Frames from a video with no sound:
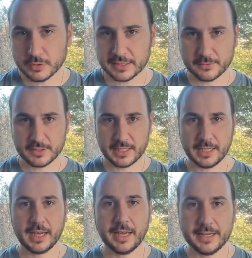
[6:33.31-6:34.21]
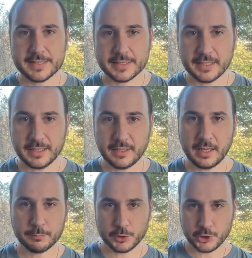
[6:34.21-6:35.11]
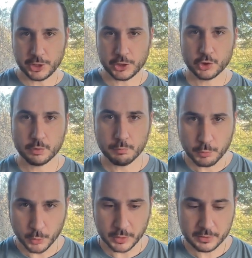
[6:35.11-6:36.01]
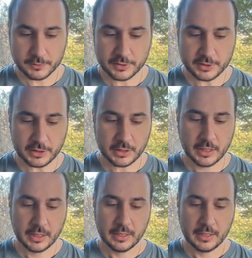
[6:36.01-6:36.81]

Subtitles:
that's to say high skill appreciation and brewing of the tea.